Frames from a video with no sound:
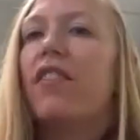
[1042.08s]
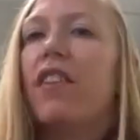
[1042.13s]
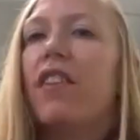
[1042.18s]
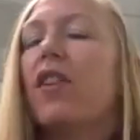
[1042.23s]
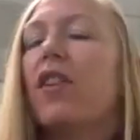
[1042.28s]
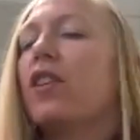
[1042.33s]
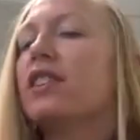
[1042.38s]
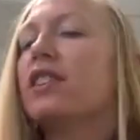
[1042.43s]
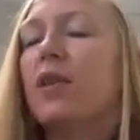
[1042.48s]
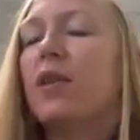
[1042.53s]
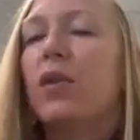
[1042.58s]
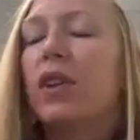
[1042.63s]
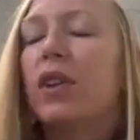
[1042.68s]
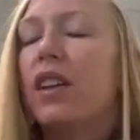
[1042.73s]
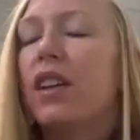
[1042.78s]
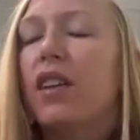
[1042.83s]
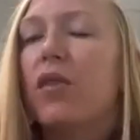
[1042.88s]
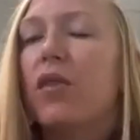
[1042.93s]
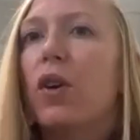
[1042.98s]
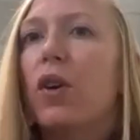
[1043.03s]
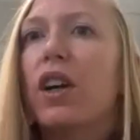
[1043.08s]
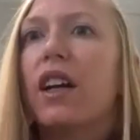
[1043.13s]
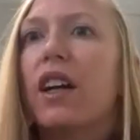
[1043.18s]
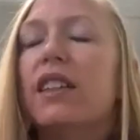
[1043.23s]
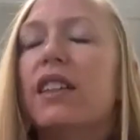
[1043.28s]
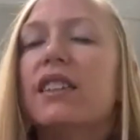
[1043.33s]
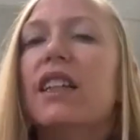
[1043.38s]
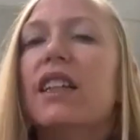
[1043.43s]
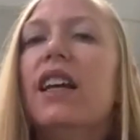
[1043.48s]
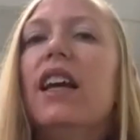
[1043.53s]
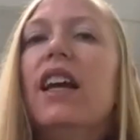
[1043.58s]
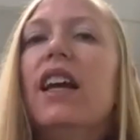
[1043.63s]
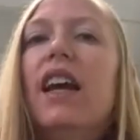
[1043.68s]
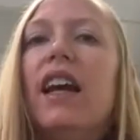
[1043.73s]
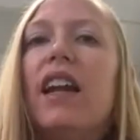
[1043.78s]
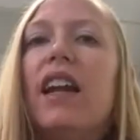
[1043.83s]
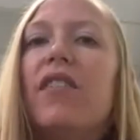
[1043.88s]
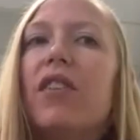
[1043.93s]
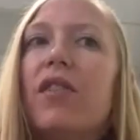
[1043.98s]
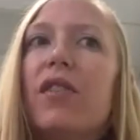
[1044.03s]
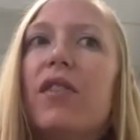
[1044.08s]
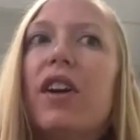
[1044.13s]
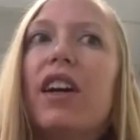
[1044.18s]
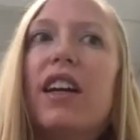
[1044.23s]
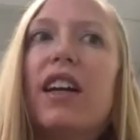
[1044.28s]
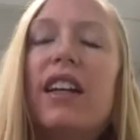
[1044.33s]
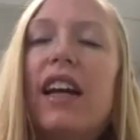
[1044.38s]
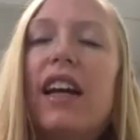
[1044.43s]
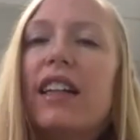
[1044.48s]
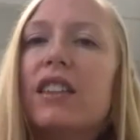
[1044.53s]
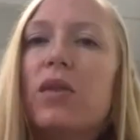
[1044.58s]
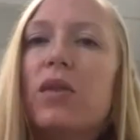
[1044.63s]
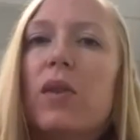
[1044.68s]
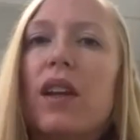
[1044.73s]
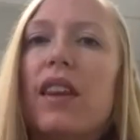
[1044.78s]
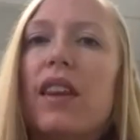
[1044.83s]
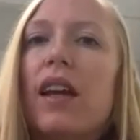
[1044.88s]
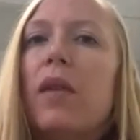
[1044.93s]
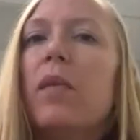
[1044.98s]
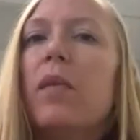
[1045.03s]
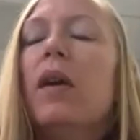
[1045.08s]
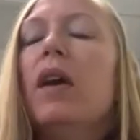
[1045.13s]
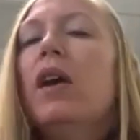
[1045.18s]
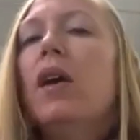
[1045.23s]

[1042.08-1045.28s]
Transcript: because I really love orcas and I feel very connected with them.